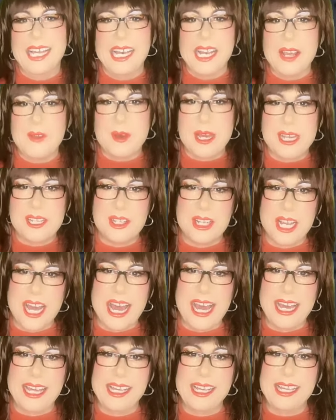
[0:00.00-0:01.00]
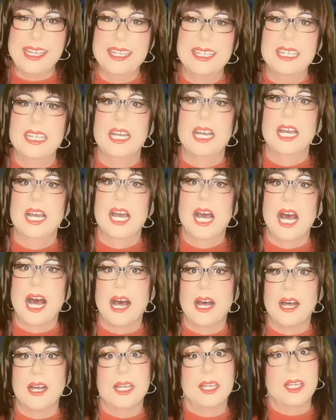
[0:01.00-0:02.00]
Anyway, Shaggy,
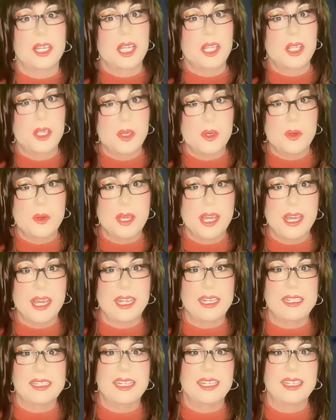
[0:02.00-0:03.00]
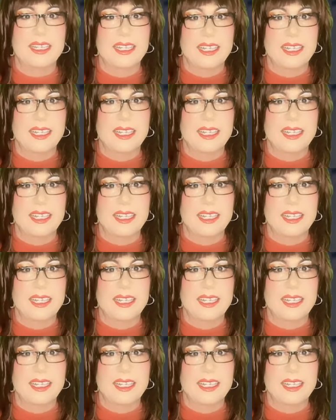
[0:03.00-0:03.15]
can you get